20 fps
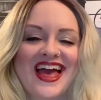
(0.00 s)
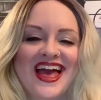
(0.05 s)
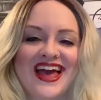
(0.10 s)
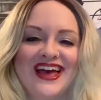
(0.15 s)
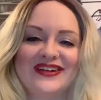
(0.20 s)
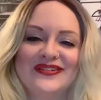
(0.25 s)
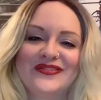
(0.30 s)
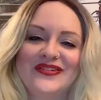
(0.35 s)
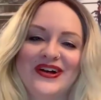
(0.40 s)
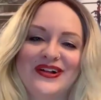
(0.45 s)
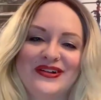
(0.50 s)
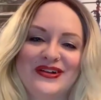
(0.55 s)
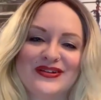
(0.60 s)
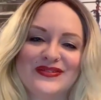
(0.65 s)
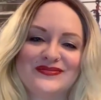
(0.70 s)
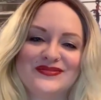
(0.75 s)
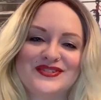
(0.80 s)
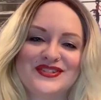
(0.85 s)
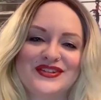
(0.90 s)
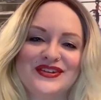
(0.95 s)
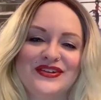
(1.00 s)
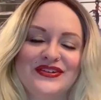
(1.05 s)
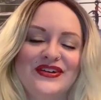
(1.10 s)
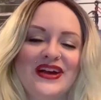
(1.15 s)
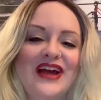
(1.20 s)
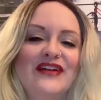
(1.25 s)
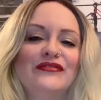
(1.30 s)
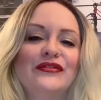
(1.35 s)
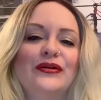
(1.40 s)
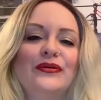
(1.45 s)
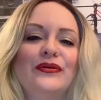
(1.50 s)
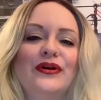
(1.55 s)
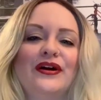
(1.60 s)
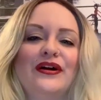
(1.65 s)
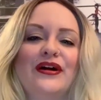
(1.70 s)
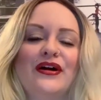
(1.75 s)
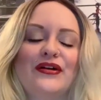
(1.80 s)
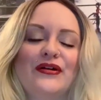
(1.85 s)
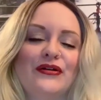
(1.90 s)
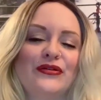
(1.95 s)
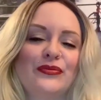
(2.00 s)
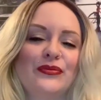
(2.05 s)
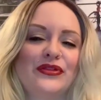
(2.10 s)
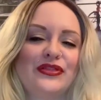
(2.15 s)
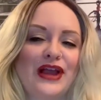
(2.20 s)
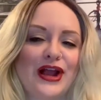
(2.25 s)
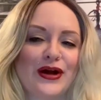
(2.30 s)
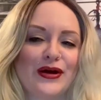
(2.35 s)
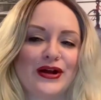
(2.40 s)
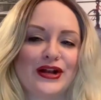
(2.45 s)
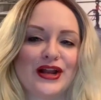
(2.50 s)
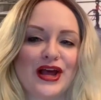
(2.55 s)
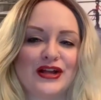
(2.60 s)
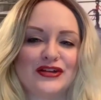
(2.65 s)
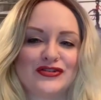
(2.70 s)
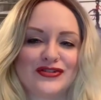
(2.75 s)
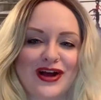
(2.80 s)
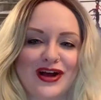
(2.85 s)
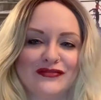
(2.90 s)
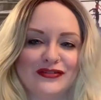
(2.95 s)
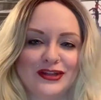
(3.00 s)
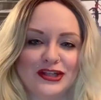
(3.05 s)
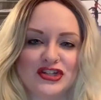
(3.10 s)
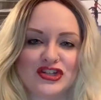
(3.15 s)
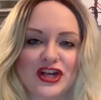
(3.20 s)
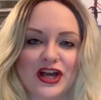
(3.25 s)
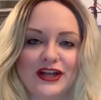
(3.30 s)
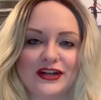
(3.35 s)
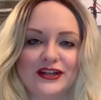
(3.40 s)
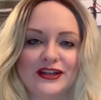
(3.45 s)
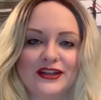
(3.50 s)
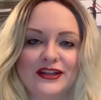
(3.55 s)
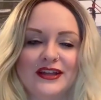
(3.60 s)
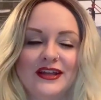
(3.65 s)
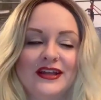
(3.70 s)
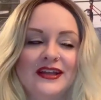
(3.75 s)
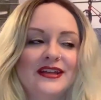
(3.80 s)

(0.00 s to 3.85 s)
and welcome to Everywhere on Earth with Erin travel channel.